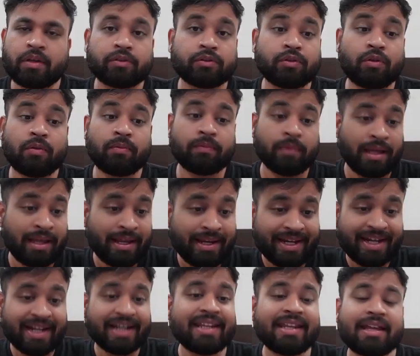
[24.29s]
So
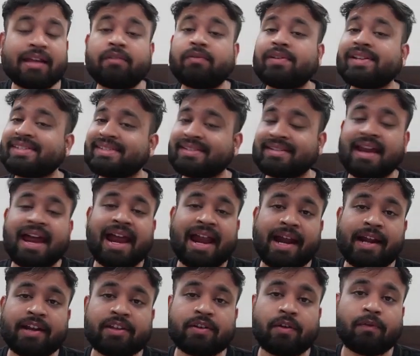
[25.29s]
ETL will
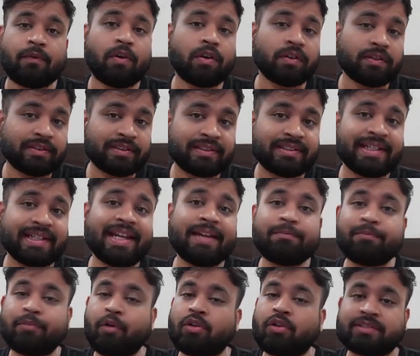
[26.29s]
stands for three
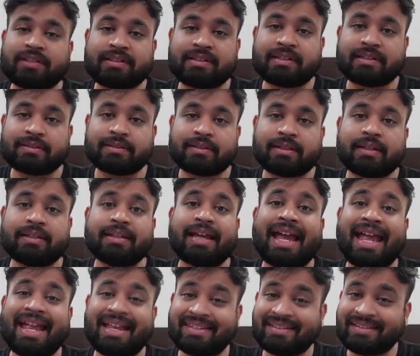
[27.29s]
processes: the
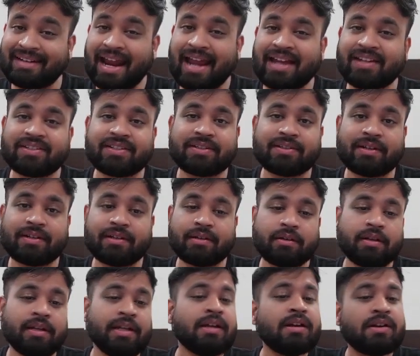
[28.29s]
extraction,